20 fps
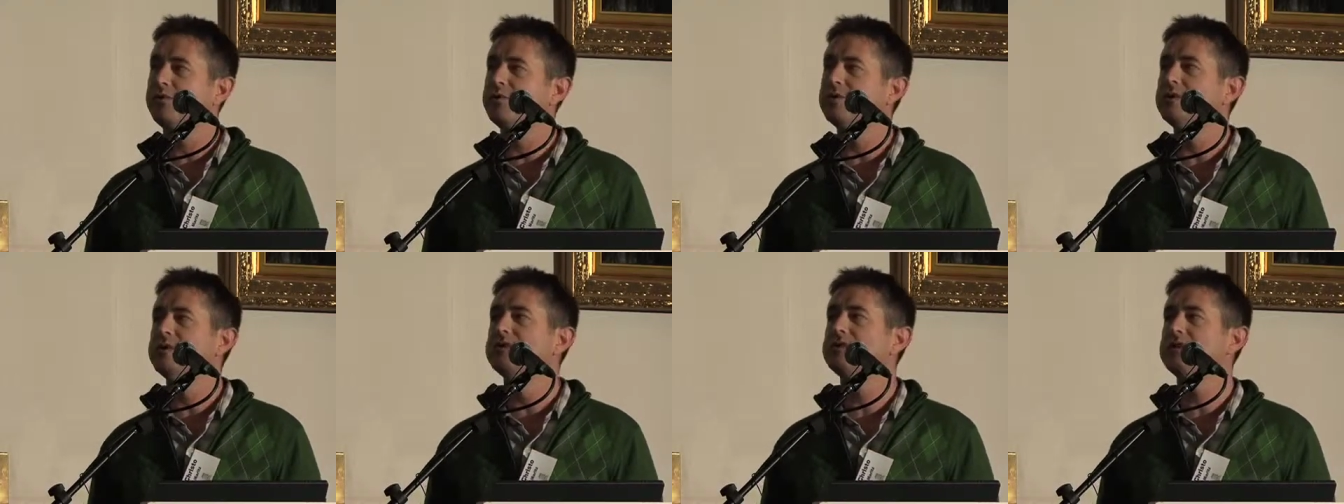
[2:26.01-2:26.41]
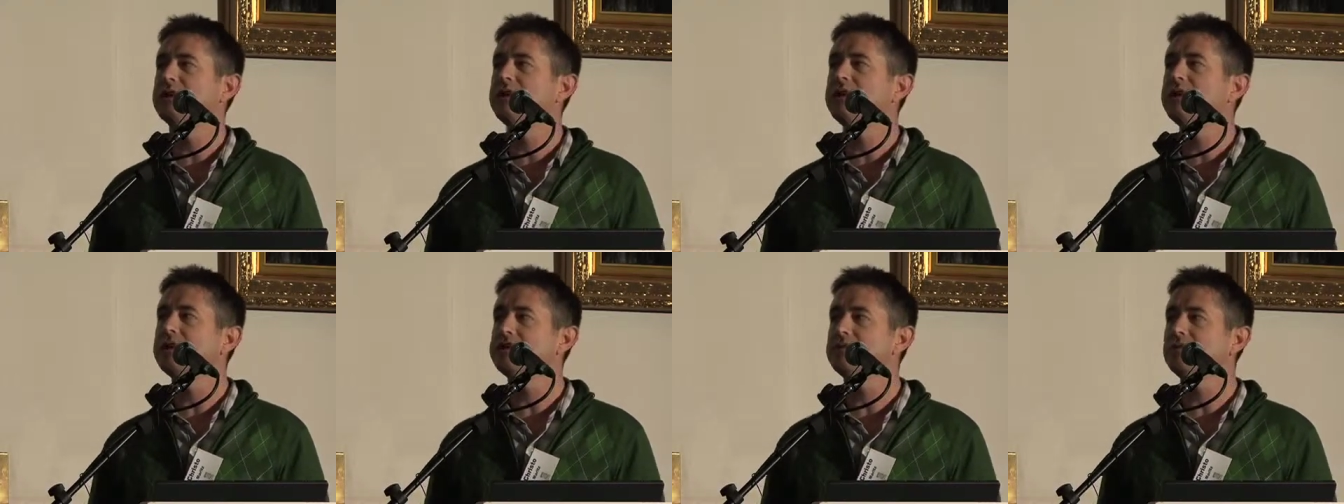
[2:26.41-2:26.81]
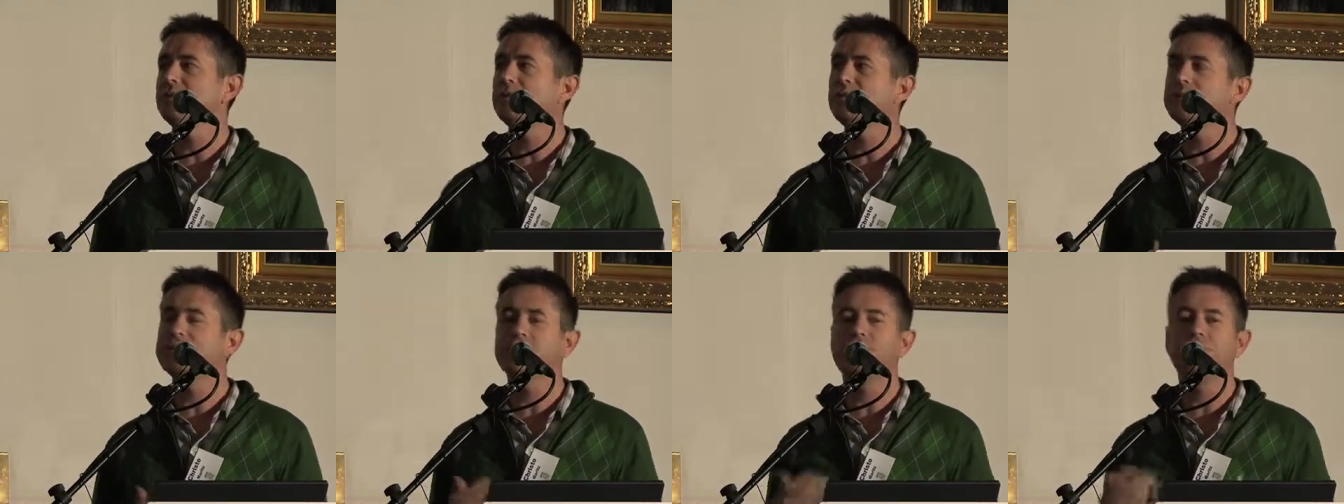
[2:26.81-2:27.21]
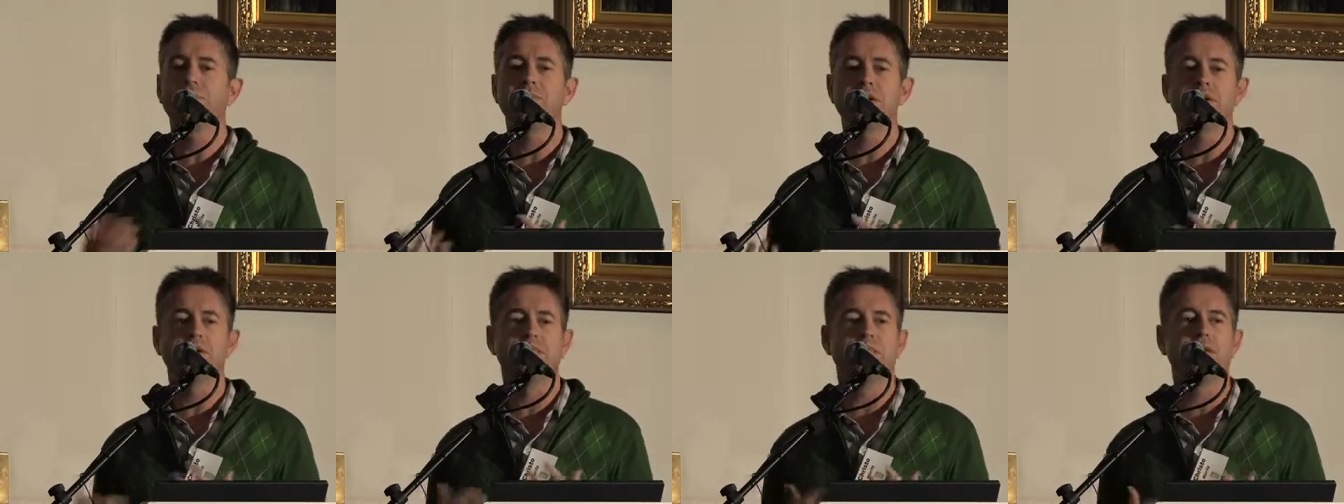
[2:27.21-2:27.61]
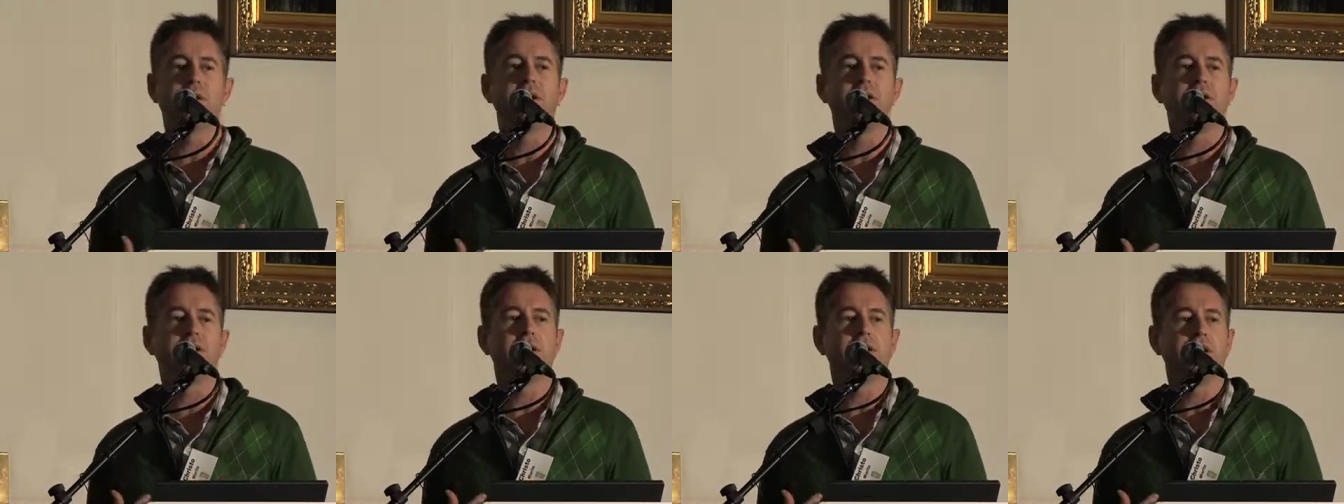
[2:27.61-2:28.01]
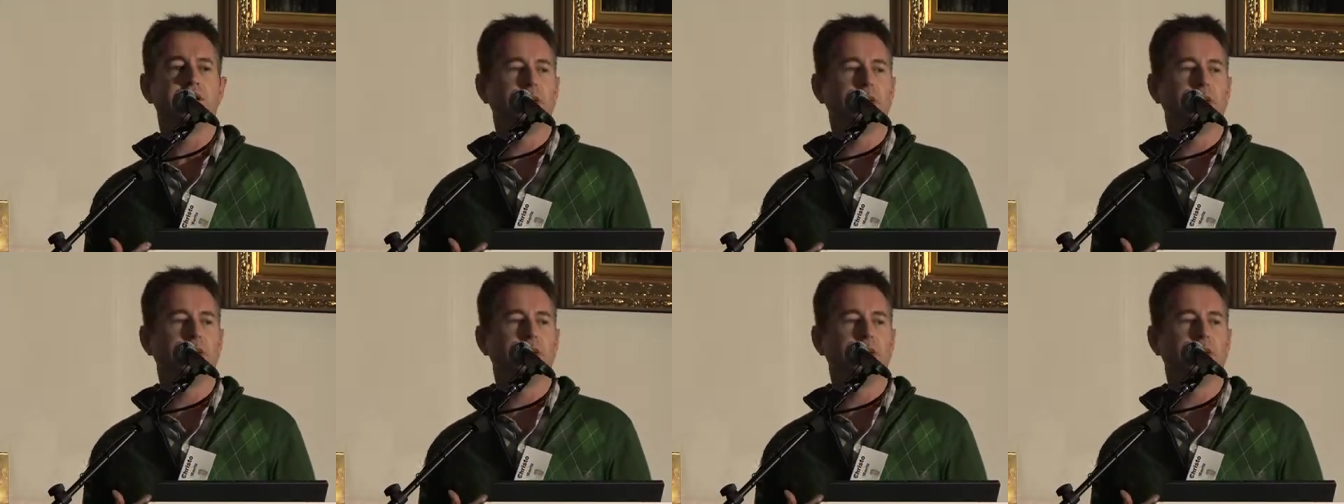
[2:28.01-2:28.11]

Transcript: and the designer has to always keep that in mind.